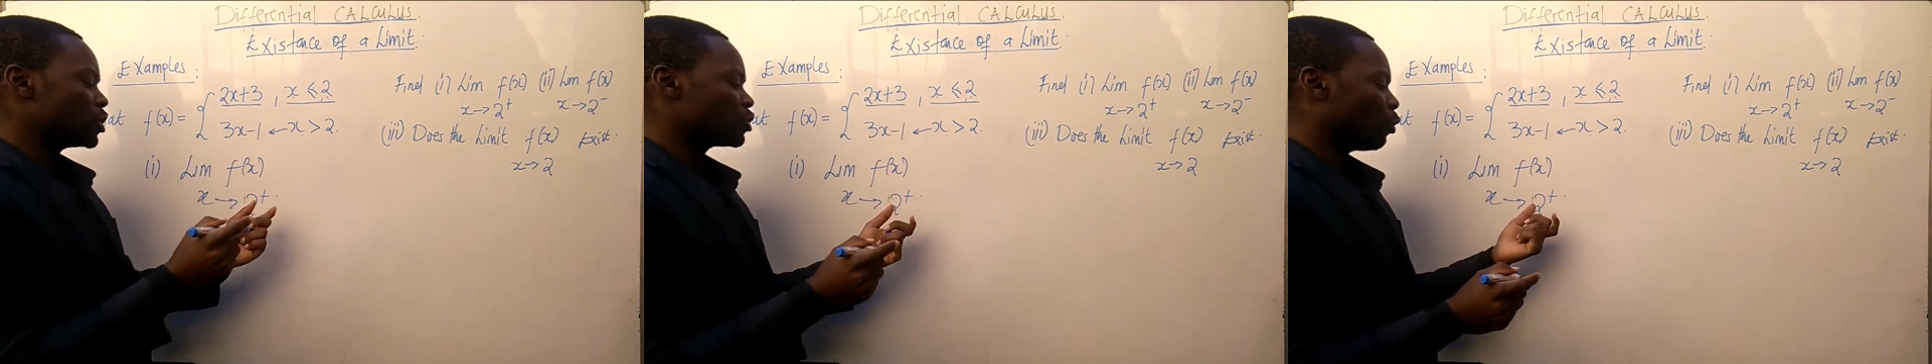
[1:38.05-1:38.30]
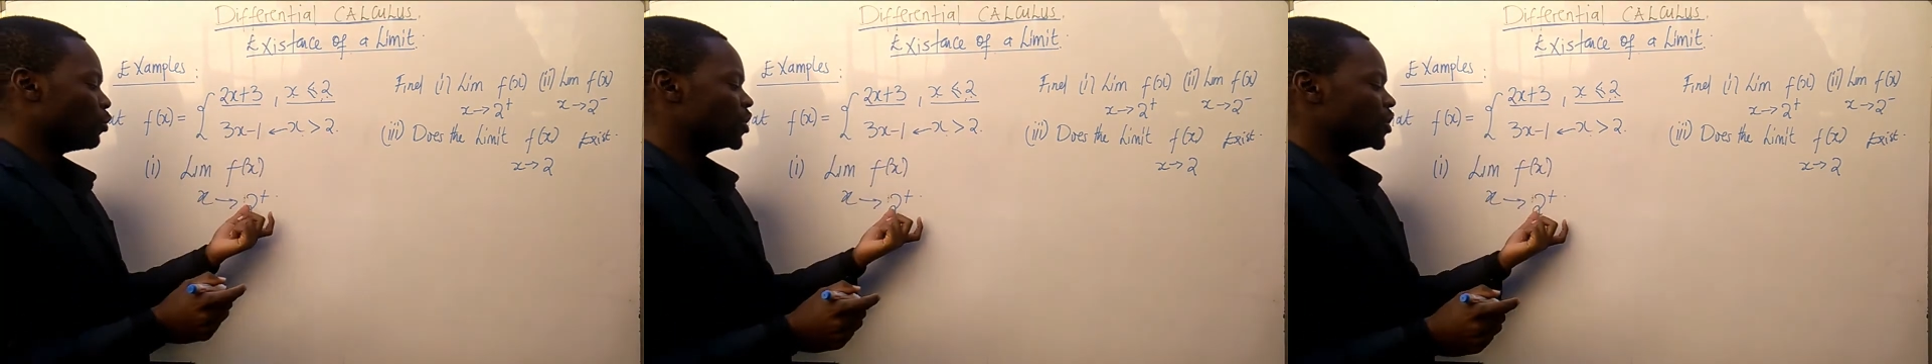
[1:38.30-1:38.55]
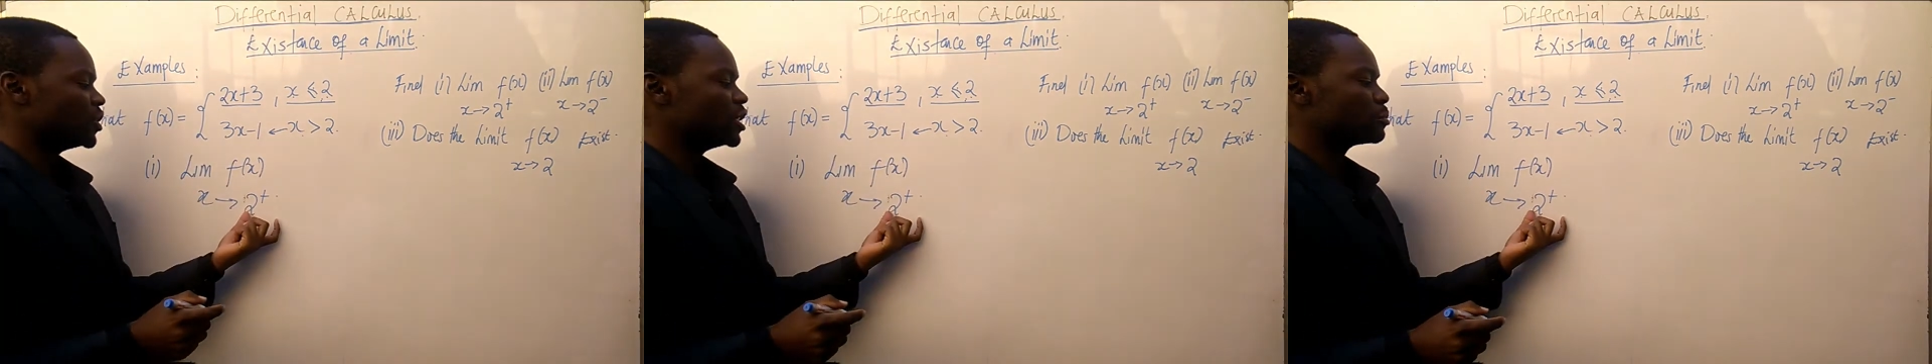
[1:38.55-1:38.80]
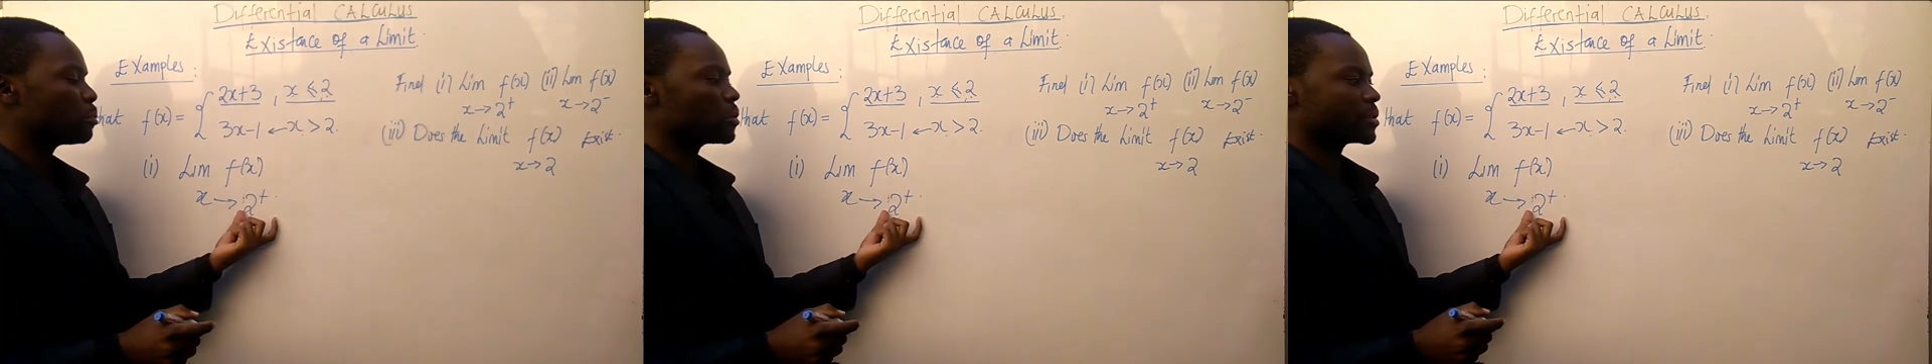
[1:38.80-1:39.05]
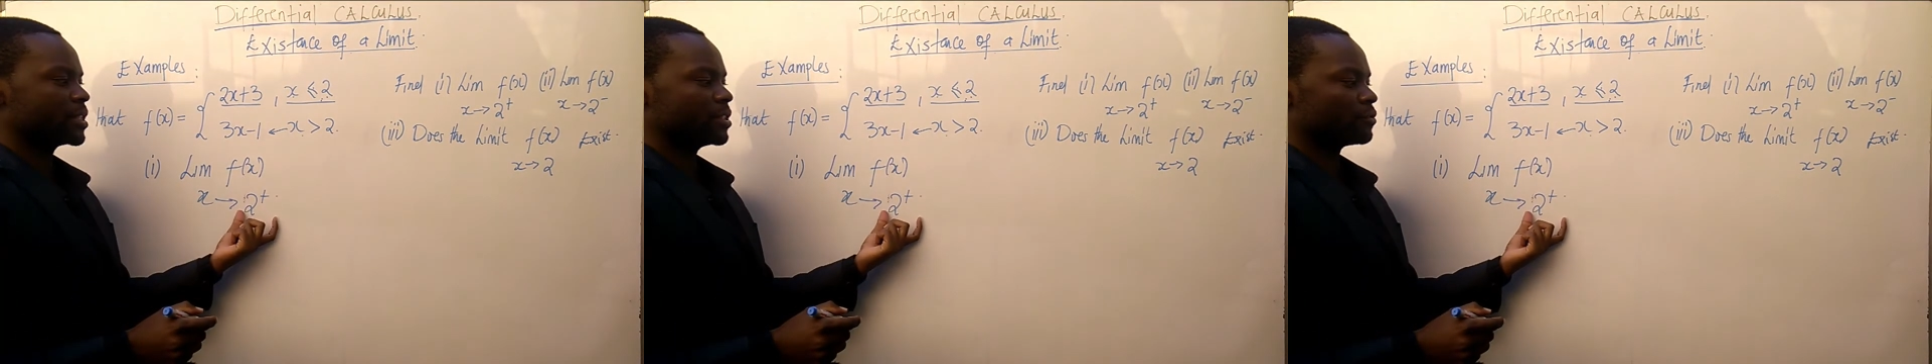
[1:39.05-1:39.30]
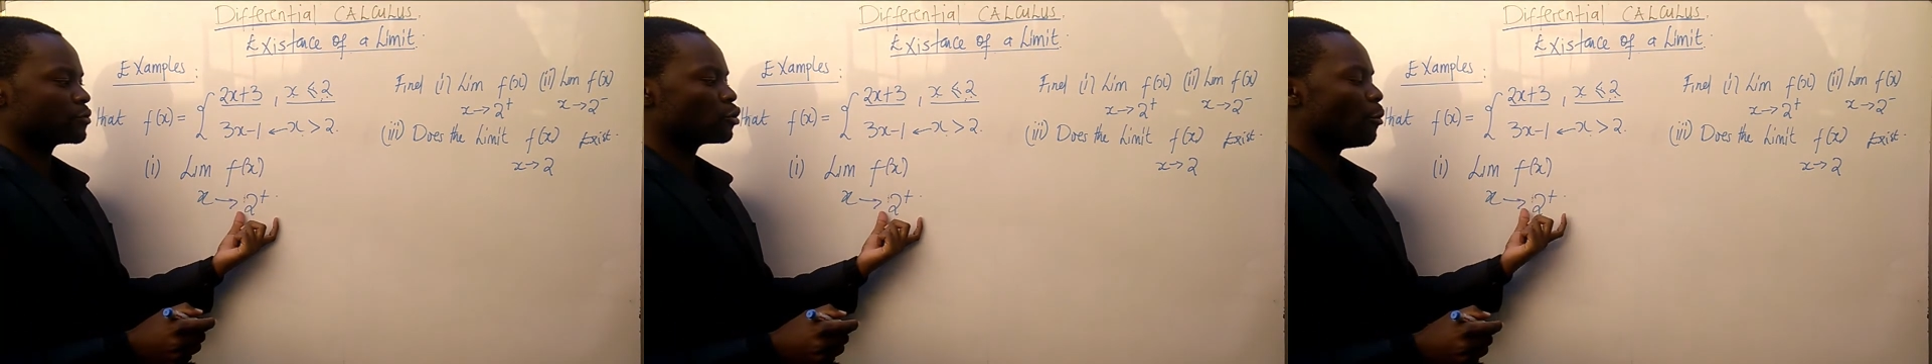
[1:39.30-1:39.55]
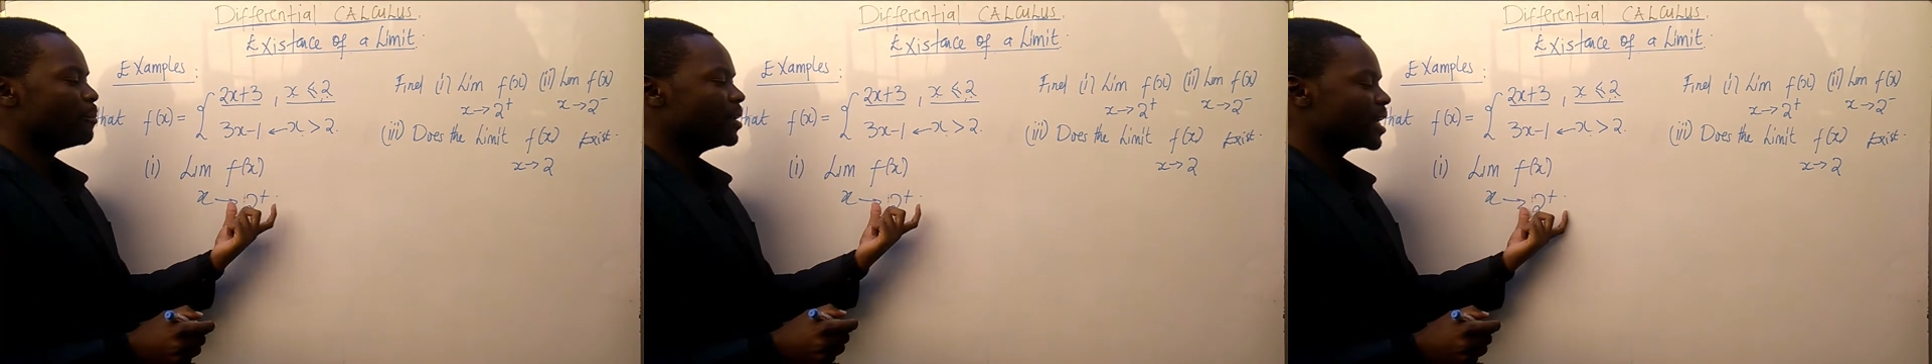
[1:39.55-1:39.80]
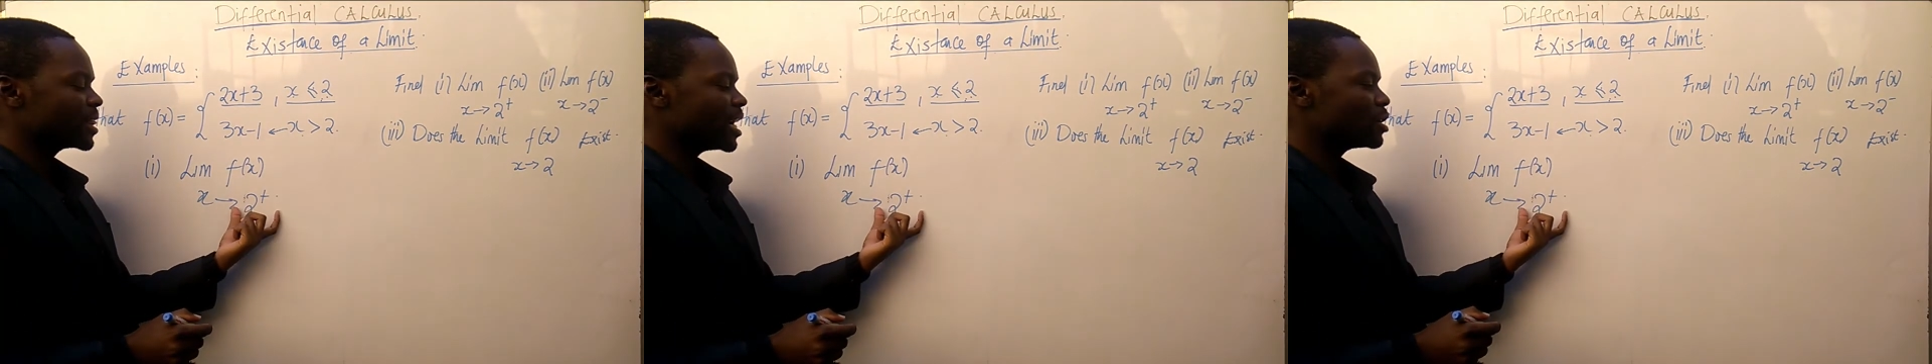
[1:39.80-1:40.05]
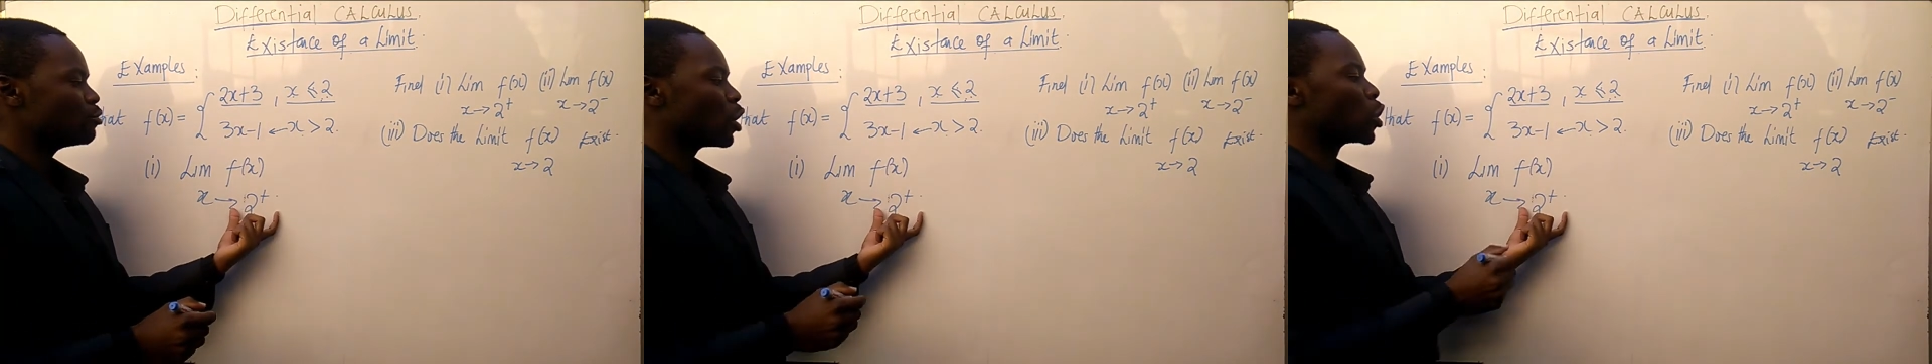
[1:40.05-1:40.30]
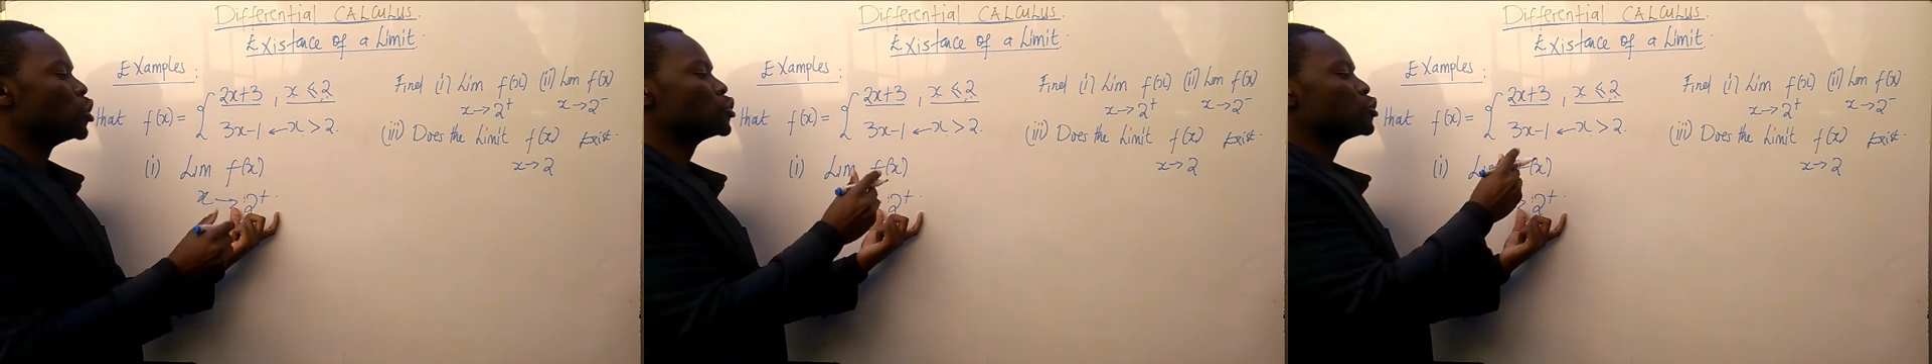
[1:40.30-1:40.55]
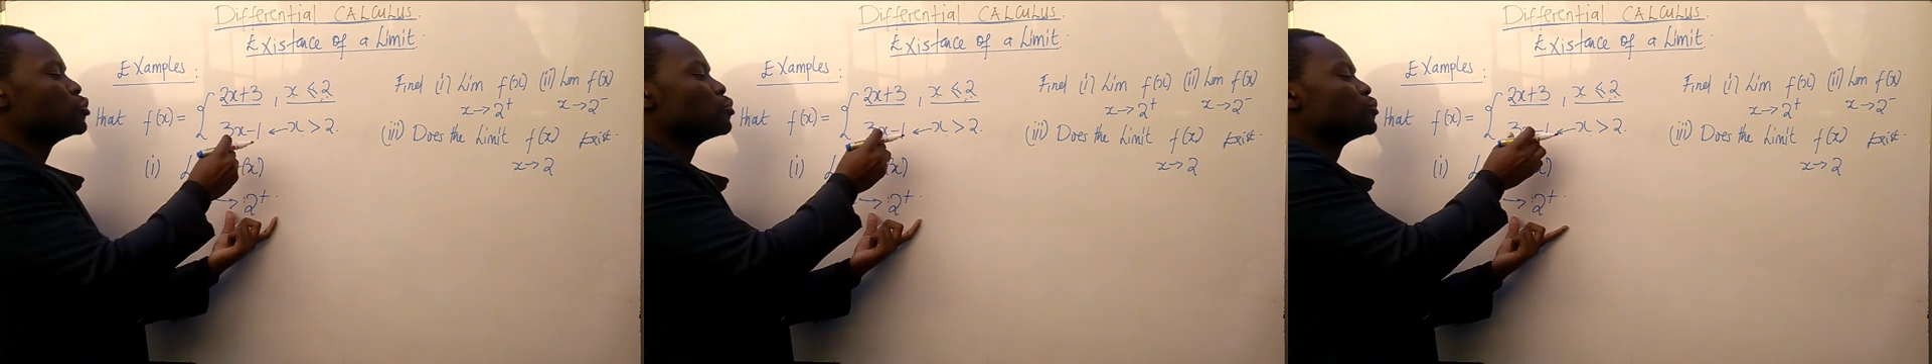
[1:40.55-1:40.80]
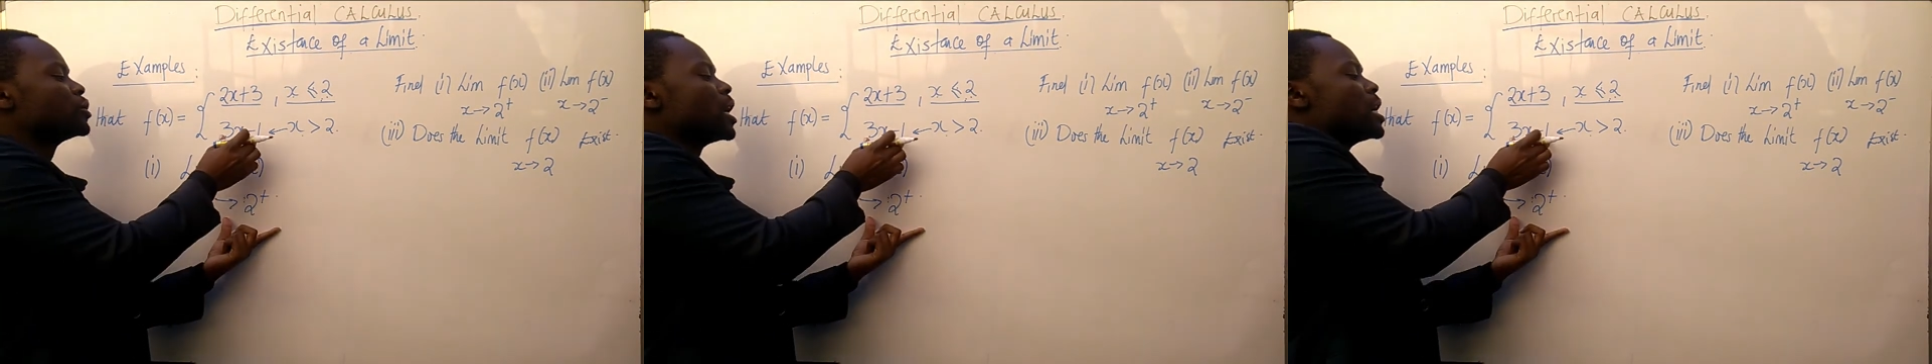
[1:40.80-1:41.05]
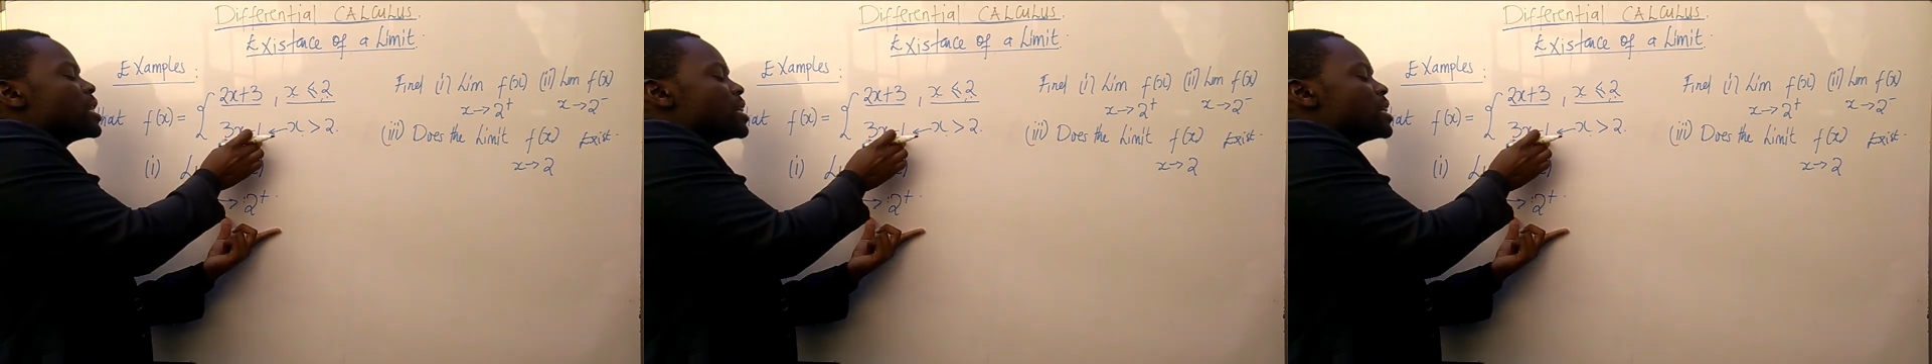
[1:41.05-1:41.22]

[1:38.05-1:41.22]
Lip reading: So which is this positive. So meaning that we are going to use